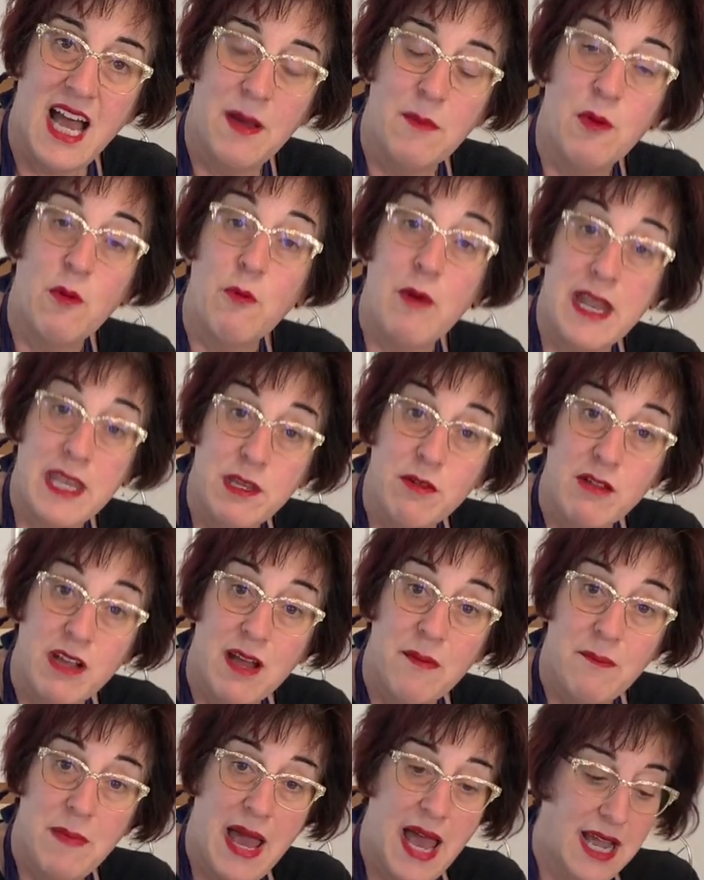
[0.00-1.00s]
When you come
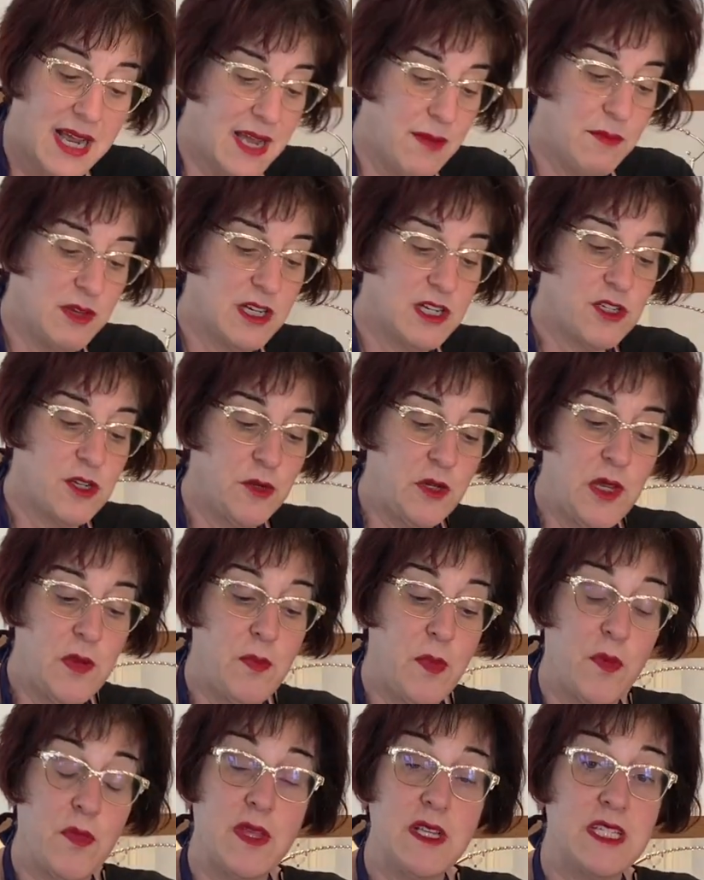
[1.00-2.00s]
back, I'm going to show you
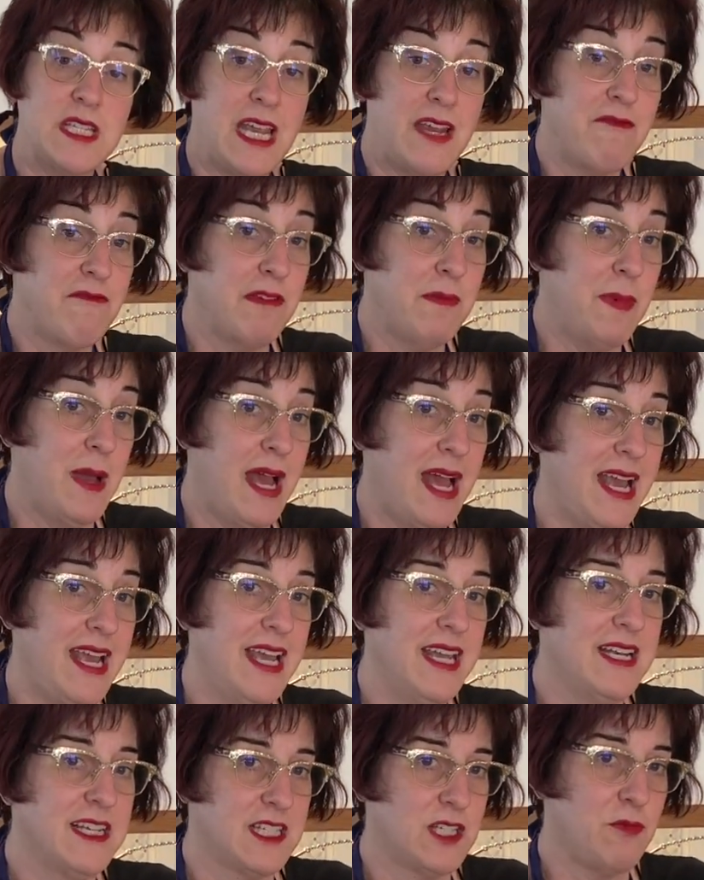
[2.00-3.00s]
both a savory pie
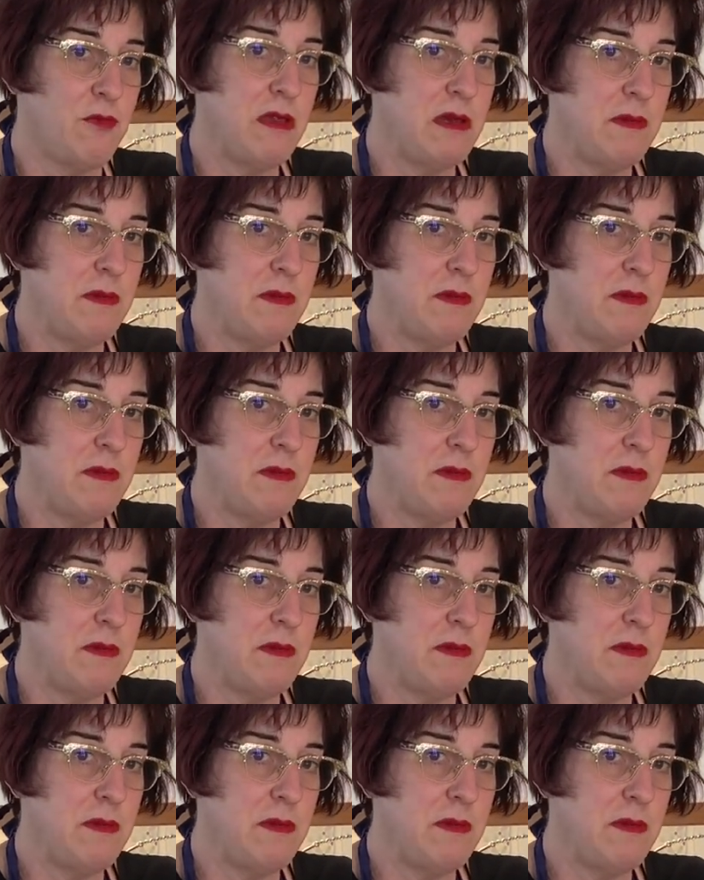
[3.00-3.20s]
and a sweet